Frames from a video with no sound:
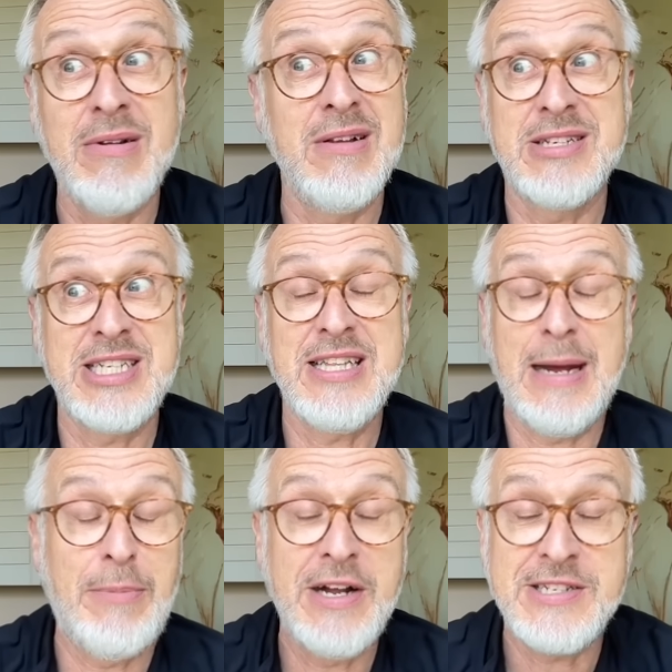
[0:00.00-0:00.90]
well, see
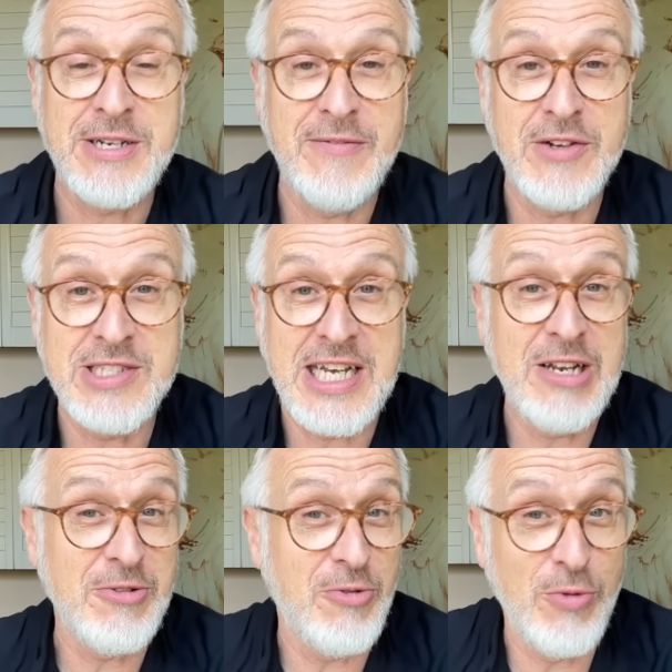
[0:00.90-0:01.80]
that press conference, he
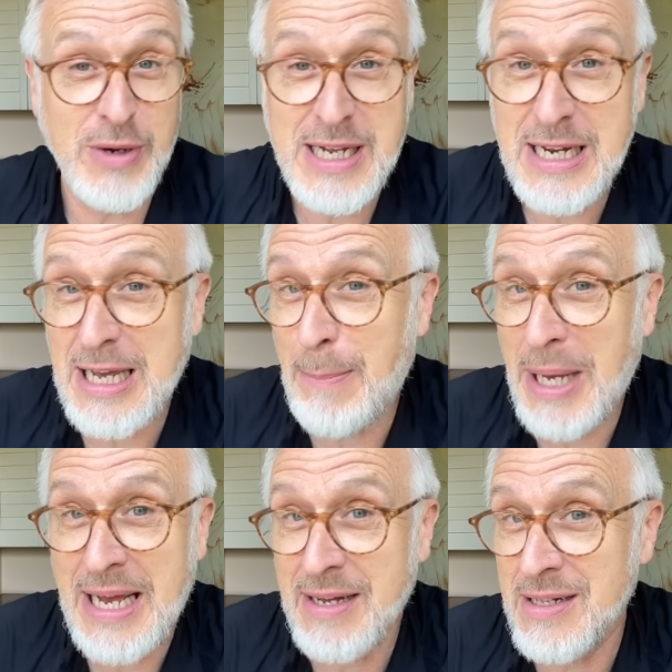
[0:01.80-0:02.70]
looked really
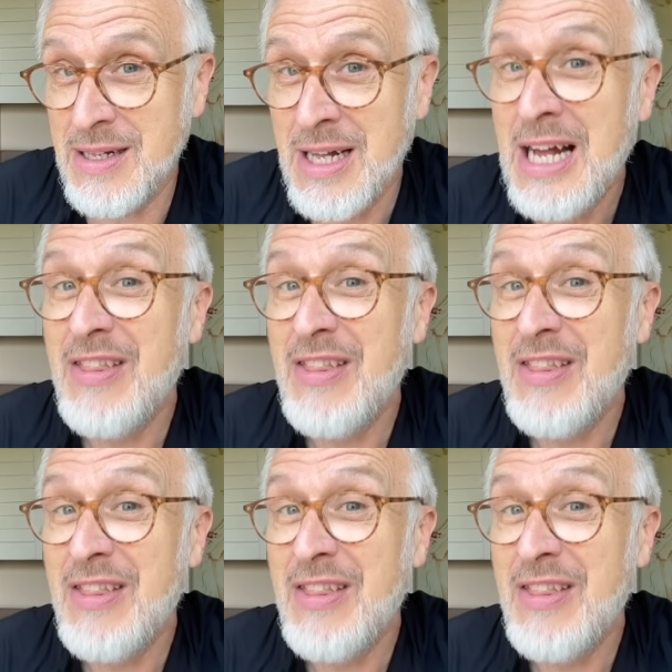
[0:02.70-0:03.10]
pale.